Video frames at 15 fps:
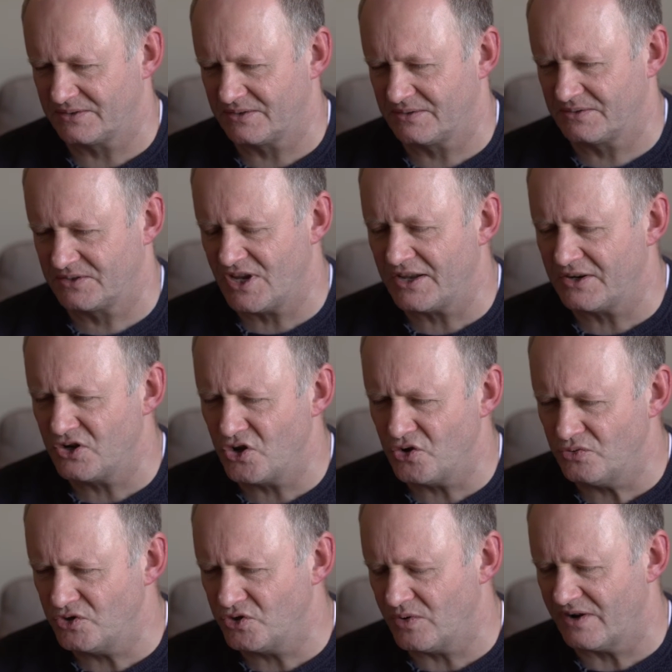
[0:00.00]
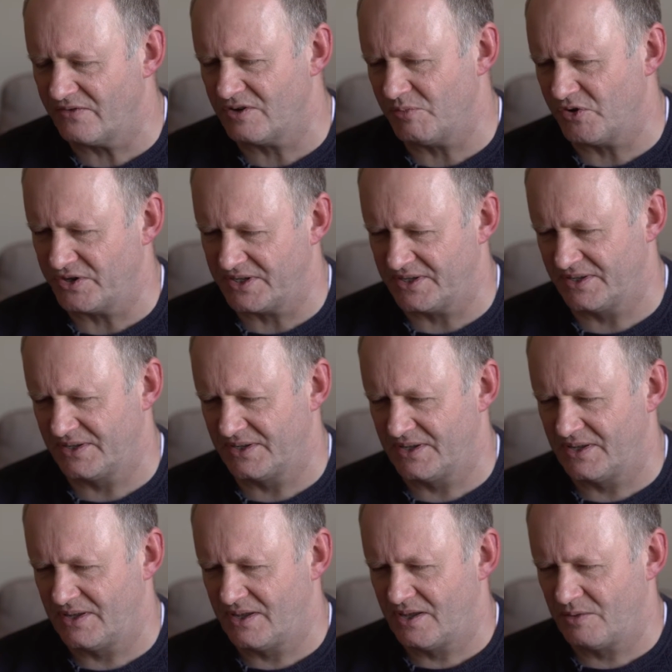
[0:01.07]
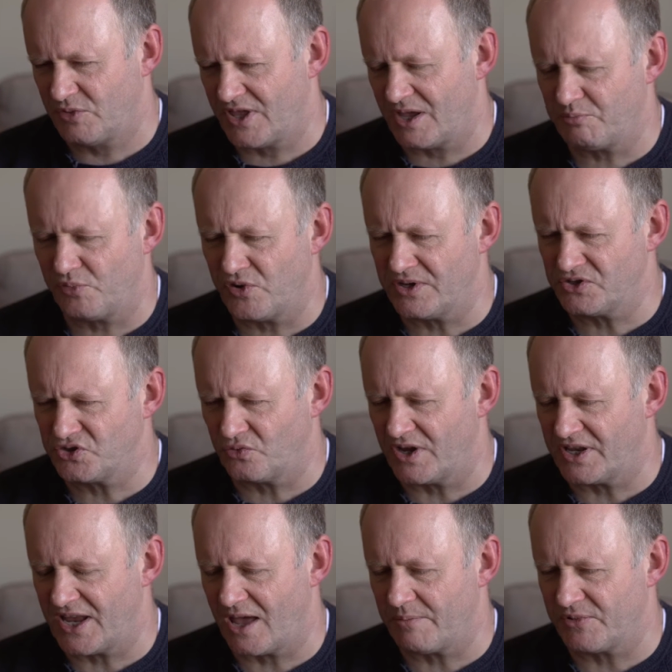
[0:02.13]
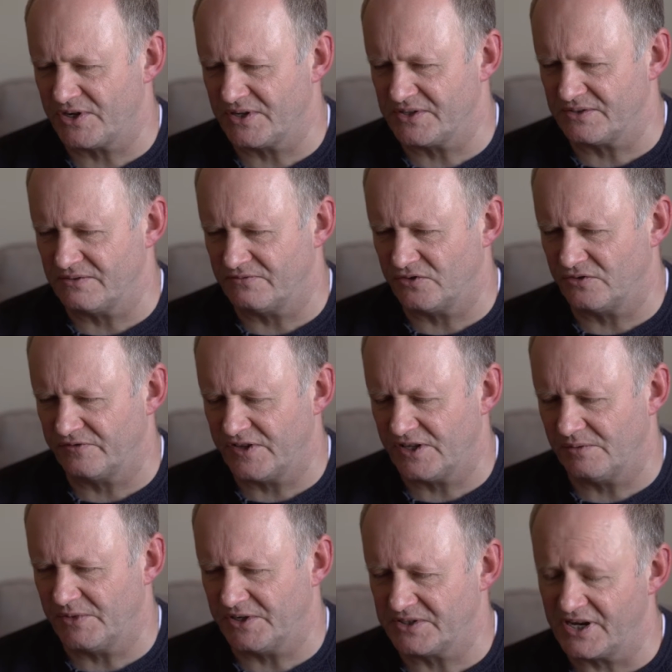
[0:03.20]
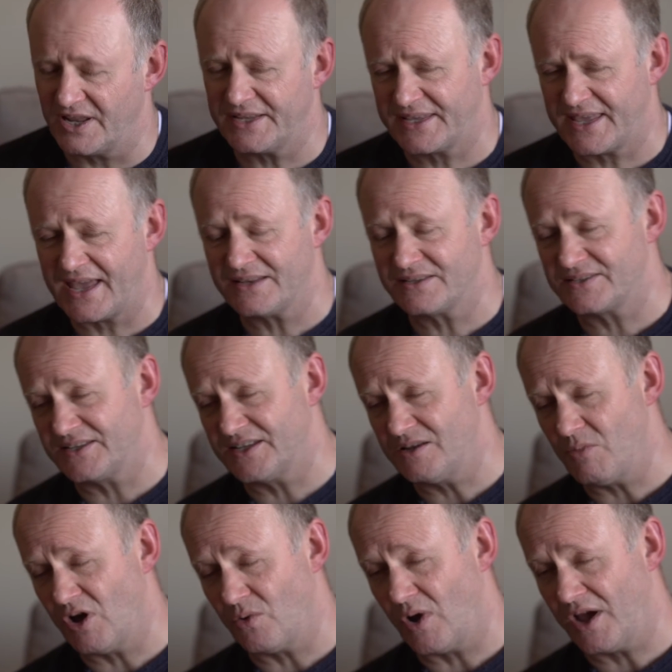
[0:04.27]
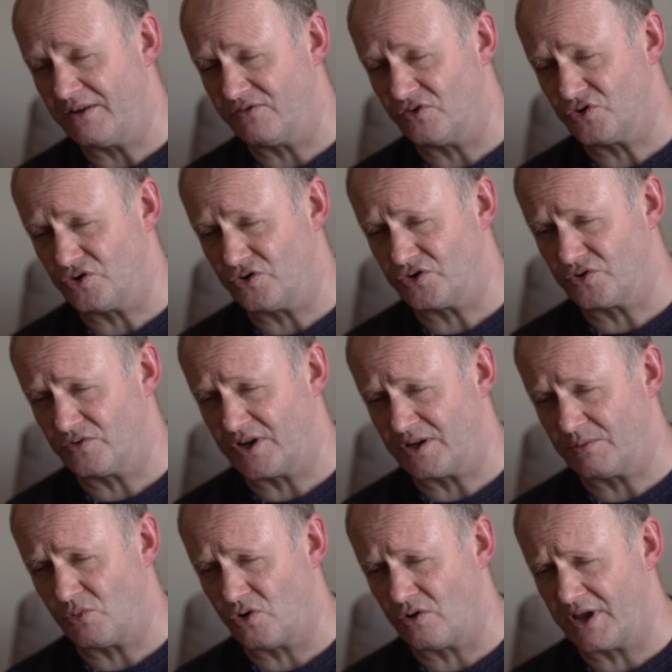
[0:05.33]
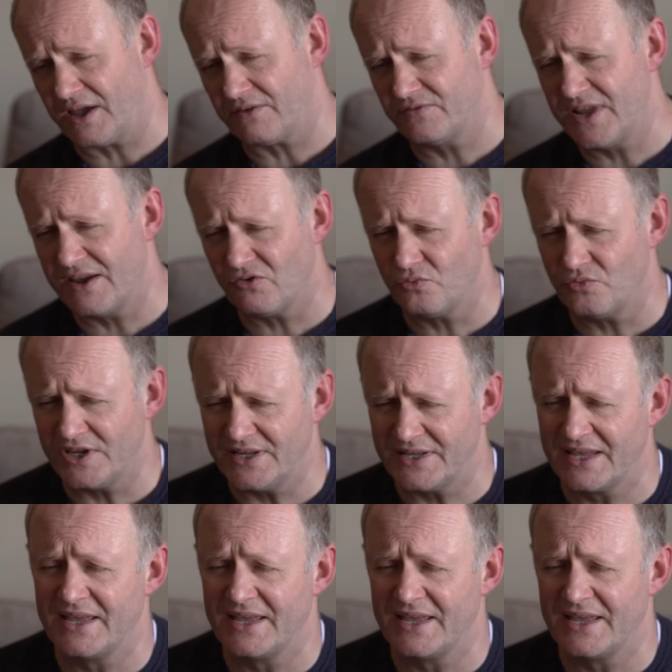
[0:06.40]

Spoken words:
It's not known to everybody, but that brings great happiness and fulfillment. And I can't see my wife or daughter anymore. I have never really